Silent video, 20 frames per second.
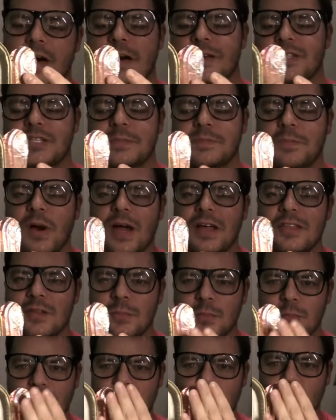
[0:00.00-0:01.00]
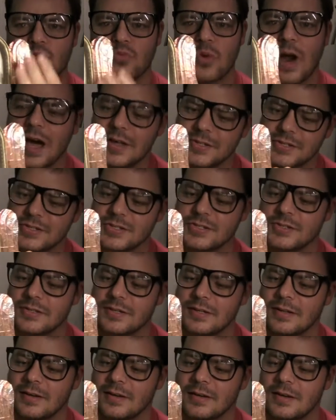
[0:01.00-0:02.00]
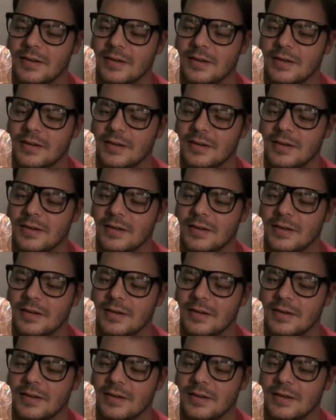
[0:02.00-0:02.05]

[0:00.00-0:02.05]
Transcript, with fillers: uh, sprayed them with rust